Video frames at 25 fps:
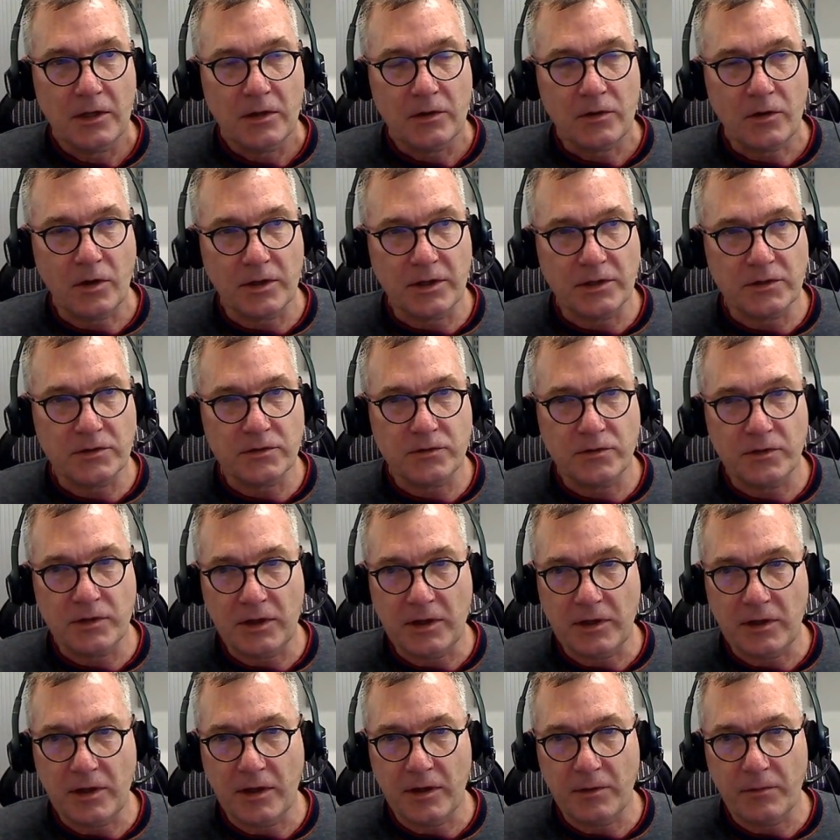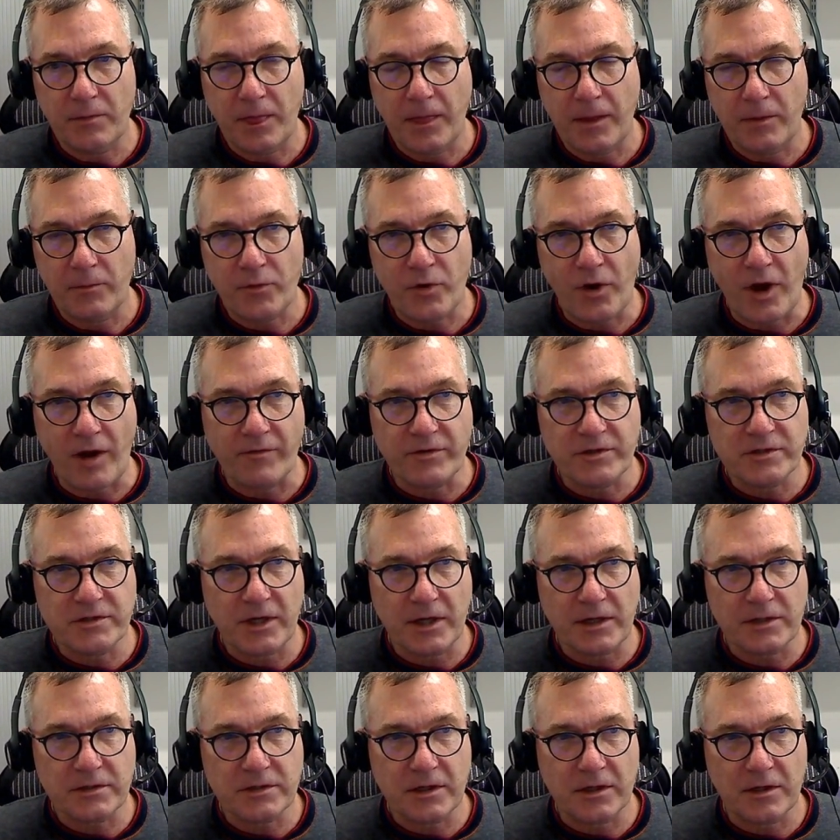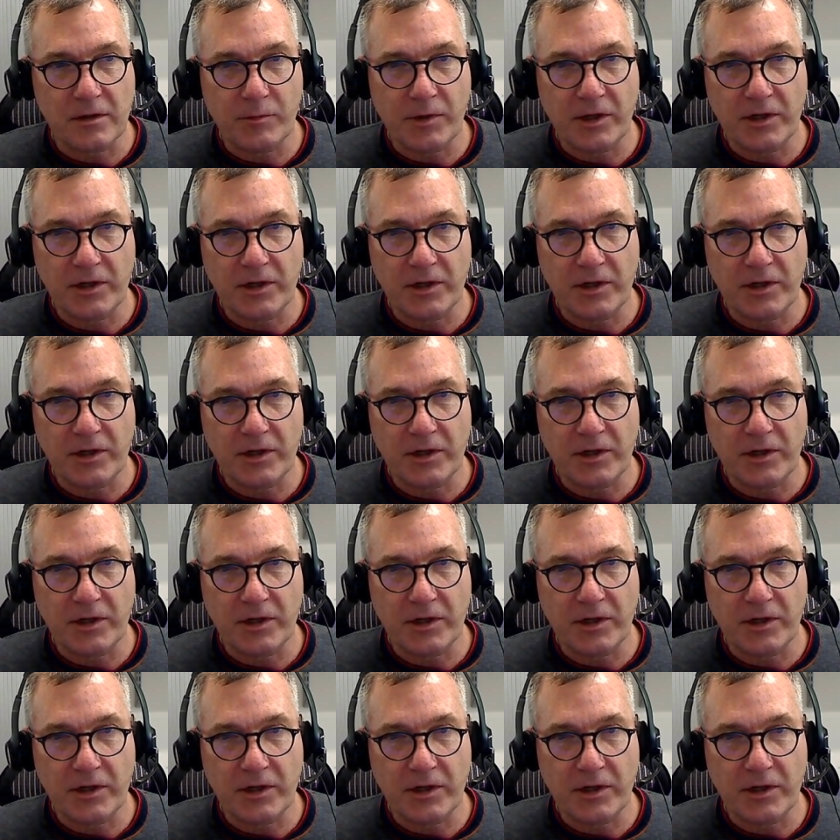gone into the private sector, and I